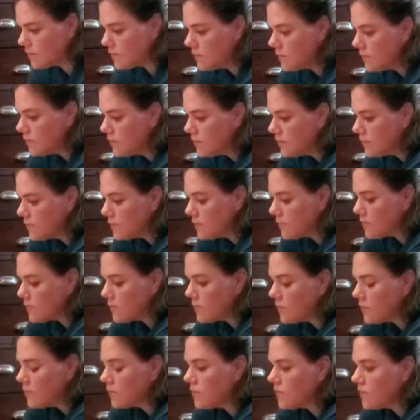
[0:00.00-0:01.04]

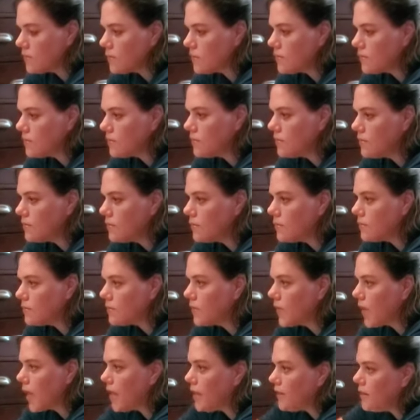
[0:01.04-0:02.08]

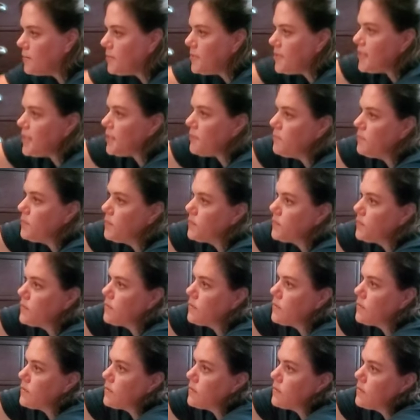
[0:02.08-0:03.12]

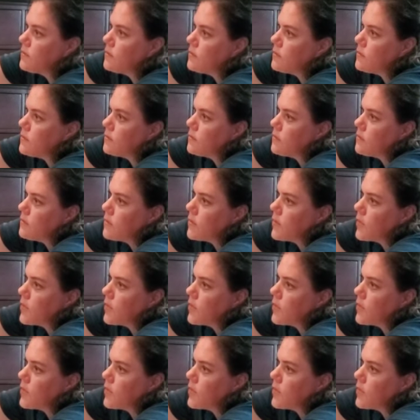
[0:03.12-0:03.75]
(silence)